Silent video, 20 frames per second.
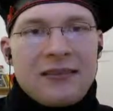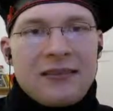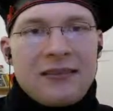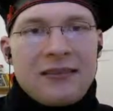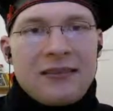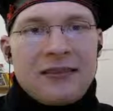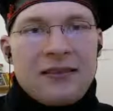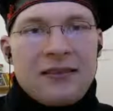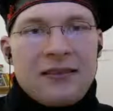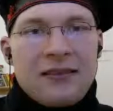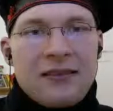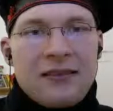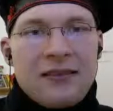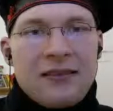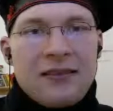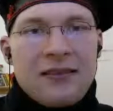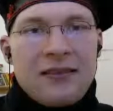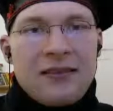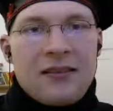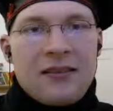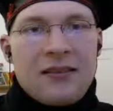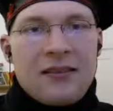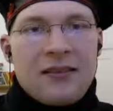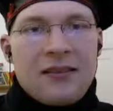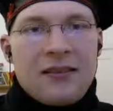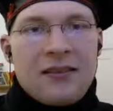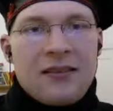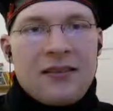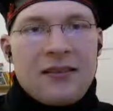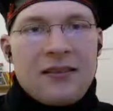
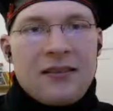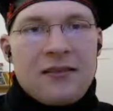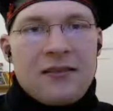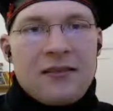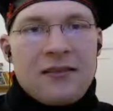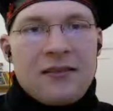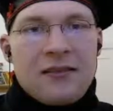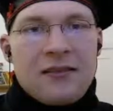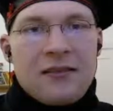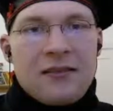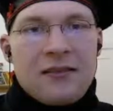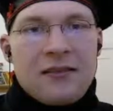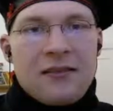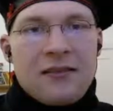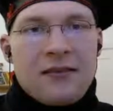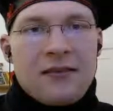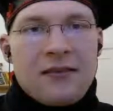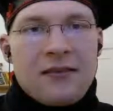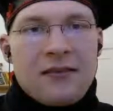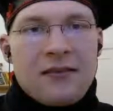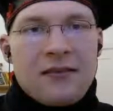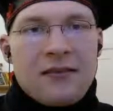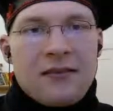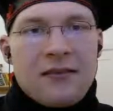(no one is talking)